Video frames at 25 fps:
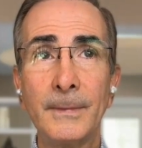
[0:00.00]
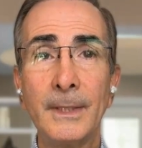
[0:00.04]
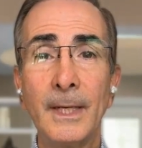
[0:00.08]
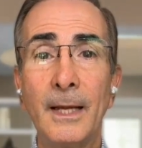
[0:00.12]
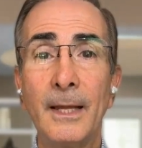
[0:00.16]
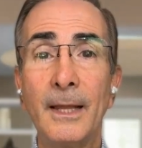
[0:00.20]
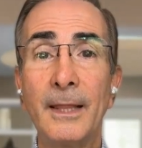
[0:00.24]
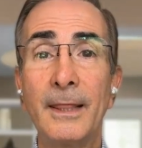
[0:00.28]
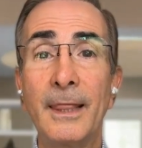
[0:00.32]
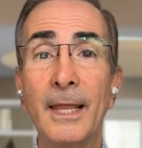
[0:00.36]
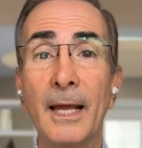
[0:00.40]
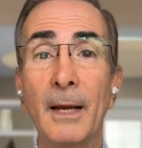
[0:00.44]

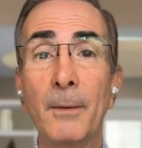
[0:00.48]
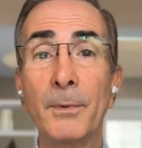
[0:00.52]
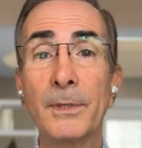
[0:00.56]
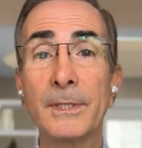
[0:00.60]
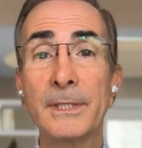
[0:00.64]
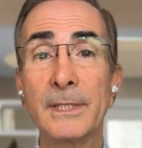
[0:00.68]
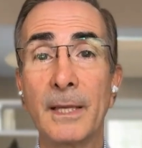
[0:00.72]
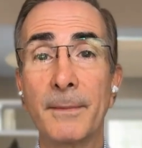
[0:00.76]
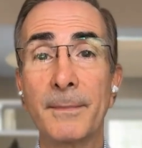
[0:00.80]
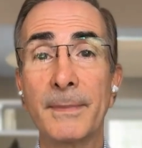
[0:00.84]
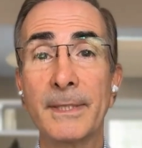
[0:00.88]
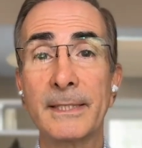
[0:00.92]
That
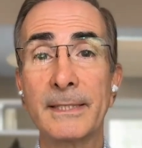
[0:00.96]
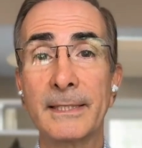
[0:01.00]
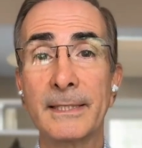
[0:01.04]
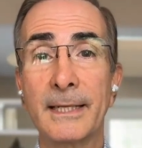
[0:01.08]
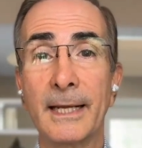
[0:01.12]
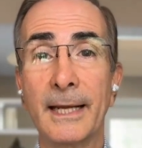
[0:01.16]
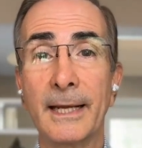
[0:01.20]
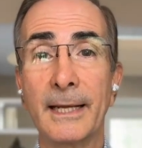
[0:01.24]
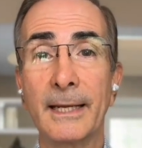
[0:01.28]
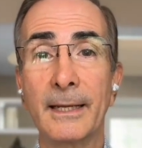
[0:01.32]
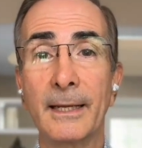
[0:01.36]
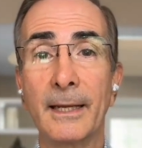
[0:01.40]
was a
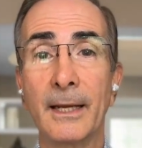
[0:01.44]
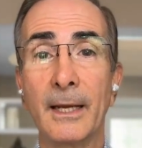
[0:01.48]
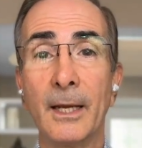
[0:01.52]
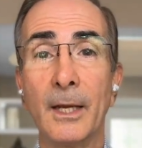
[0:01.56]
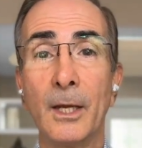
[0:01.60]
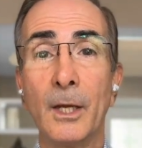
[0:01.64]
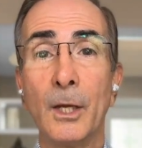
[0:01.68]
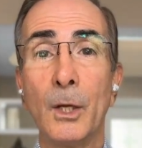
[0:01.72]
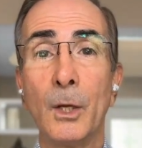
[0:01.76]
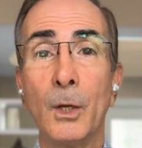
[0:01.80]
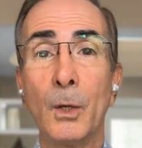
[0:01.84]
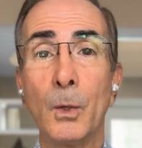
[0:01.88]
mistake.
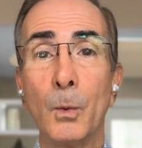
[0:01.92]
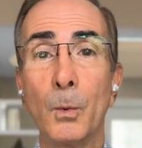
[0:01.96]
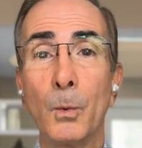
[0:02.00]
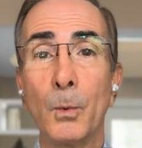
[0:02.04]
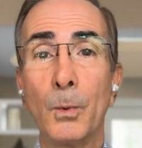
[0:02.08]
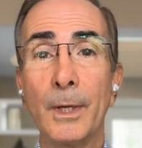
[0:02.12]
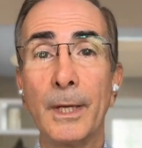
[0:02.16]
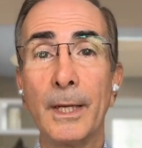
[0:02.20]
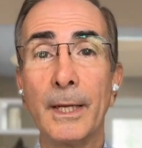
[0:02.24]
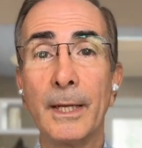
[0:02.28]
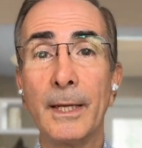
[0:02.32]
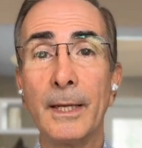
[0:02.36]

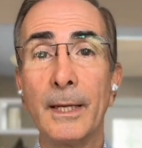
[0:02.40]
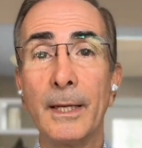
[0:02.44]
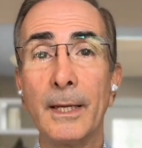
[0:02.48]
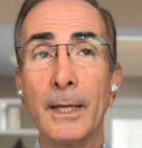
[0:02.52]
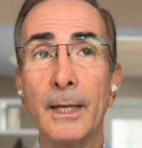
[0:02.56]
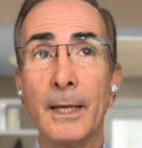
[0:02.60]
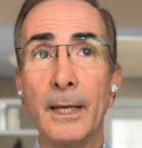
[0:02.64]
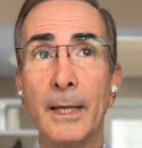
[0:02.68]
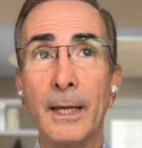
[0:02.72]
We